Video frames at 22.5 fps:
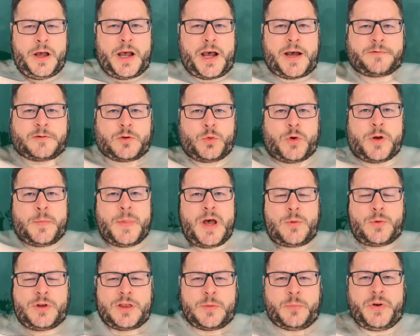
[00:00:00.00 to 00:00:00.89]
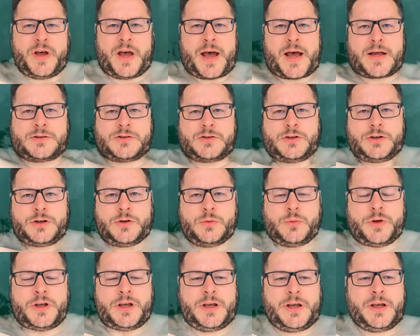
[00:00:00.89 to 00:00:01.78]
After we met with the
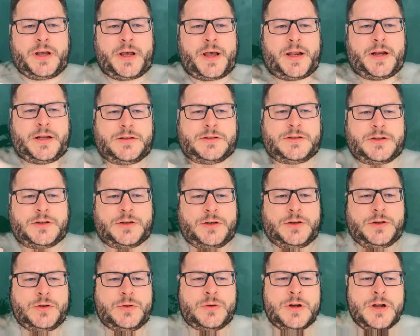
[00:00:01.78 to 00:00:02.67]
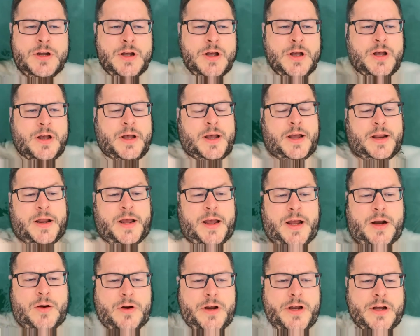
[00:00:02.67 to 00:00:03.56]
pastor, we headed to an
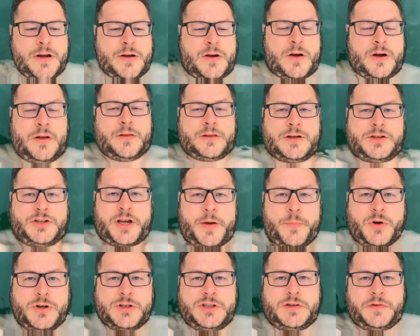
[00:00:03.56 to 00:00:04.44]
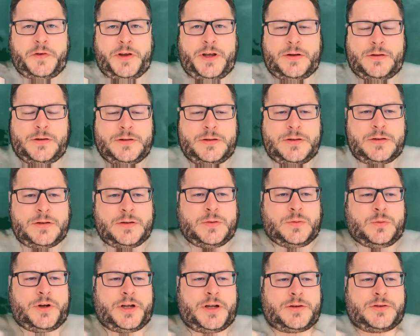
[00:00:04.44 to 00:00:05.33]
area called the Shepherd's Field,
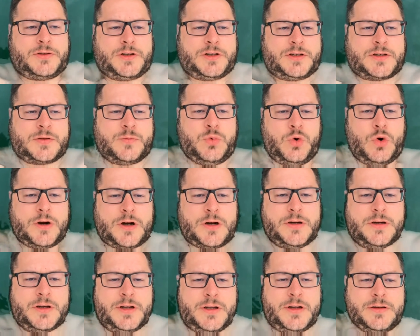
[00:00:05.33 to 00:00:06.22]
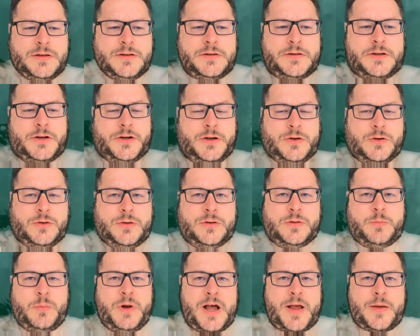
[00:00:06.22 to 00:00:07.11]
which is important in two
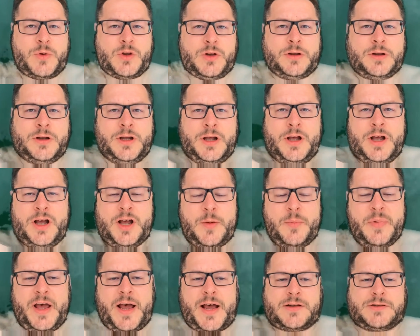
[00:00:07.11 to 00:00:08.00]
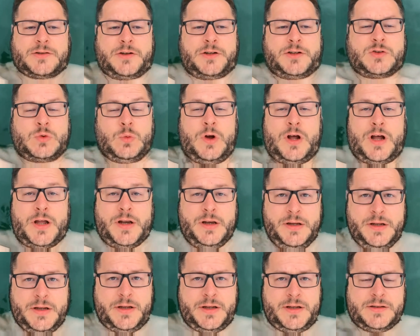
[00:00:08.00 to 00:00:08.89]
Bible passages.
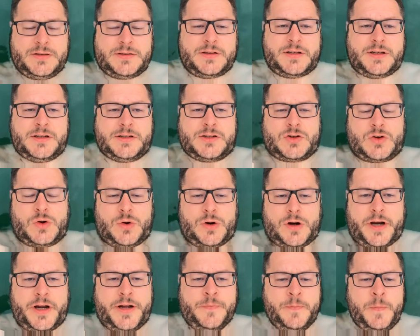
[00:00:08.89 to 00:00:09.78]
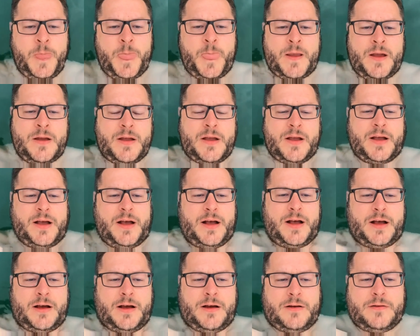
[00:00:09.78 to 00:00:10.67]
One is the story
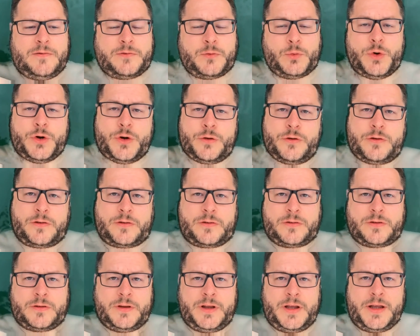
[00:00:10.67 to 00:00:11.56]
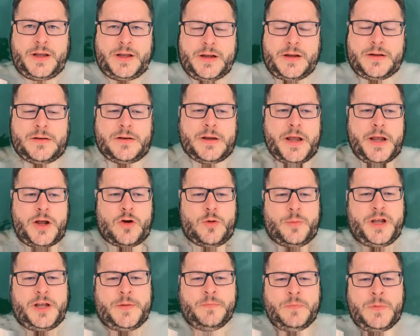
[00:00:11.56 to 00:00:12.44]
of Ruth and
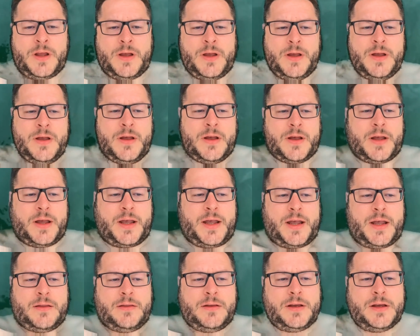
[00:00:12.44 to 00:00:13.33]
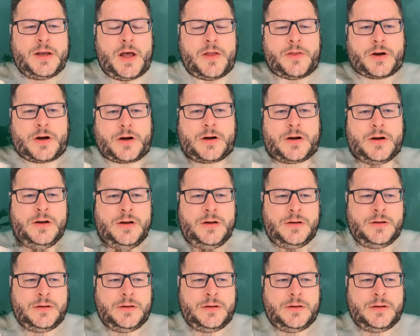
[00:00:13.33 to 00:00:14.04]
Naomi, and the other